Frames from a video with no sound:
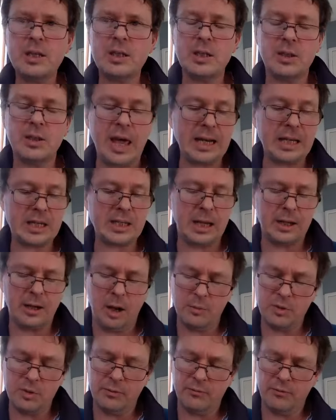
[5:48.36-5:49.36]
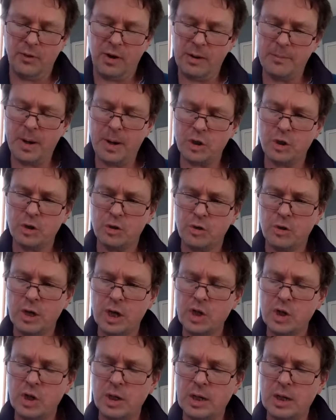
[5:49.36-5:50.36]
to that extent, I was very much a
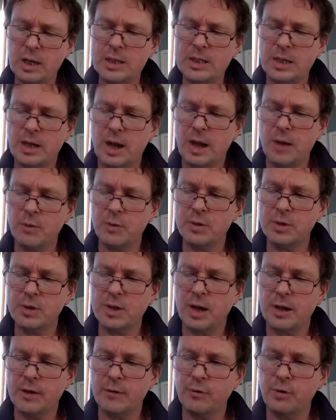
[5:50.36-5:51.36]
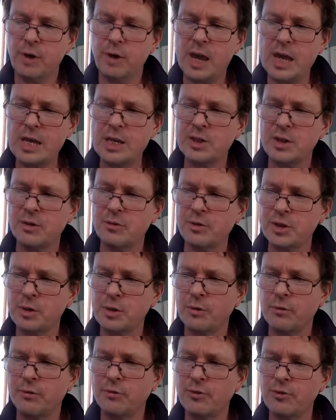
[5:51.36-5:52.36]
traditionalist. I was kind of raised in the
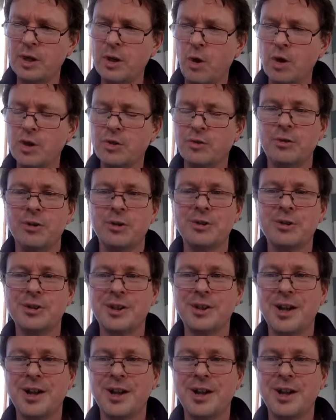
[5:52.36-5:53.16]
sort of the Oxford